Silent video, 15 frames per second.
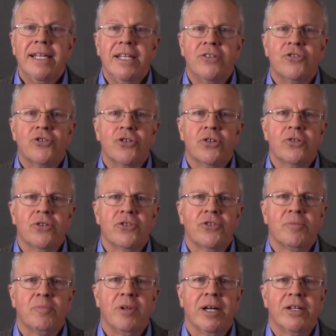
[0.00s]
Internal
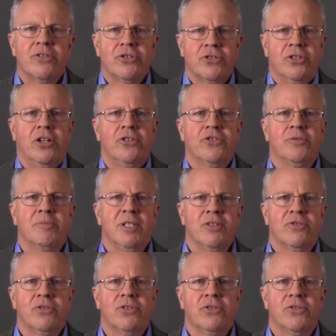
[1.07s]
suppliers should also be
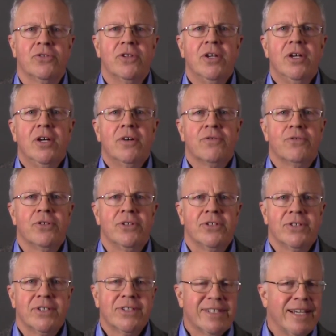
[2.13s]
introduced. For
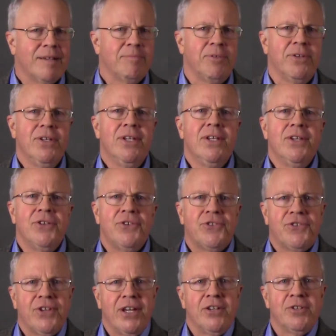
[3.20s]
example,
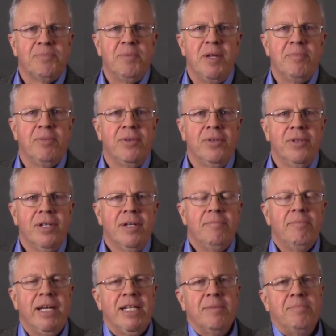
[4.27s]
salespeople
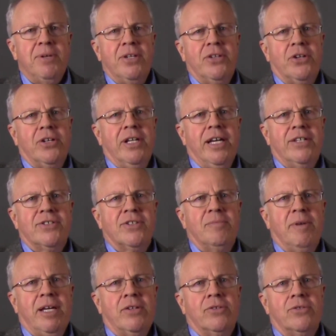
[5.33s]
may depend on
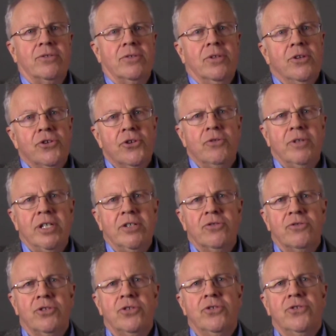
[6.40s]
estimators. So
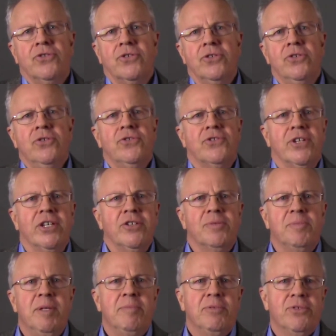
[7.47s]
introduce the new
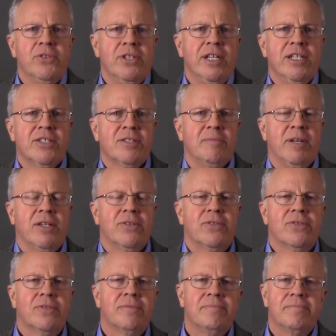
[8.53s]
salespeople to the
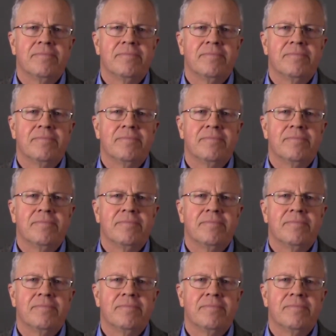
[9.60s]
estimators.